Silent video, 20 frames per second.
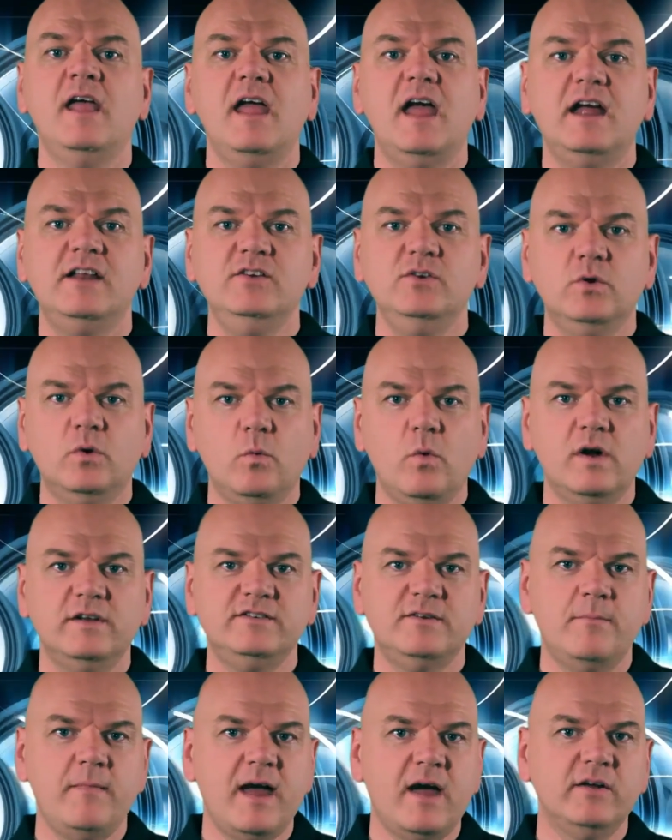and you'll want
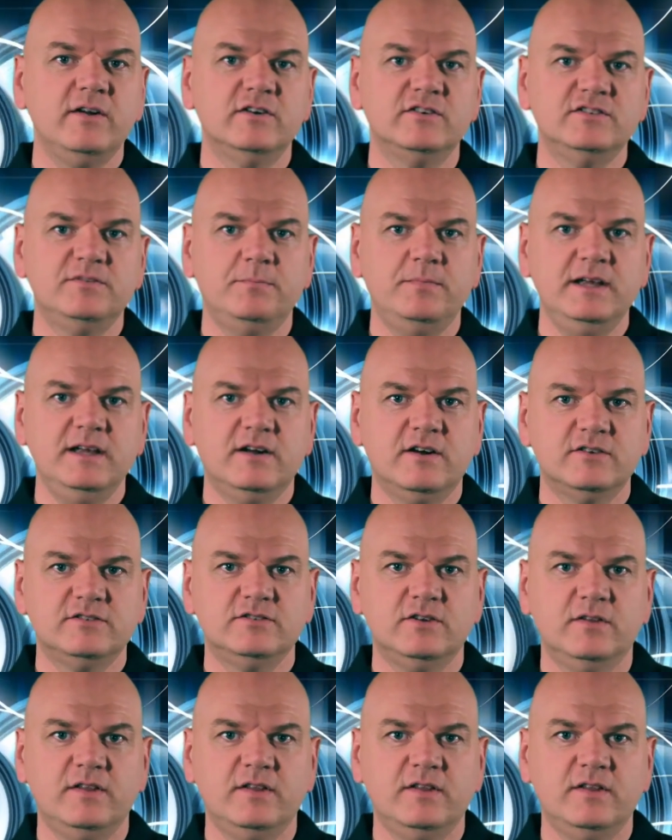to mount your speakers so